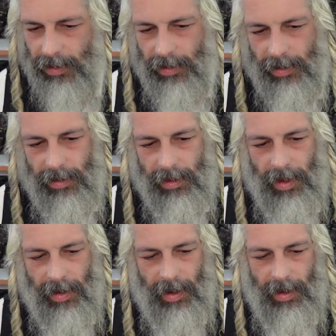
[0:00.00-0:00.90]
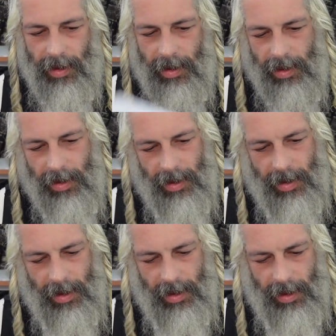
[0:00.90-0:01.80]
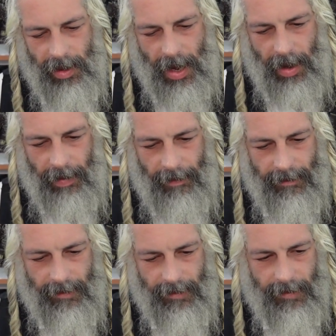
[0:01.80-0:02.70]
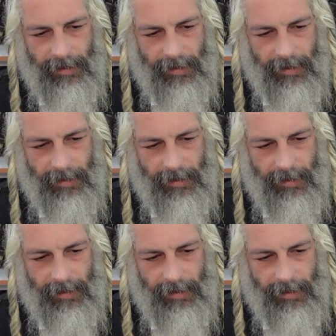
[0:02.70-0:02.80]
Okay, so you want to leave it for next week? Yeah. You want to start it?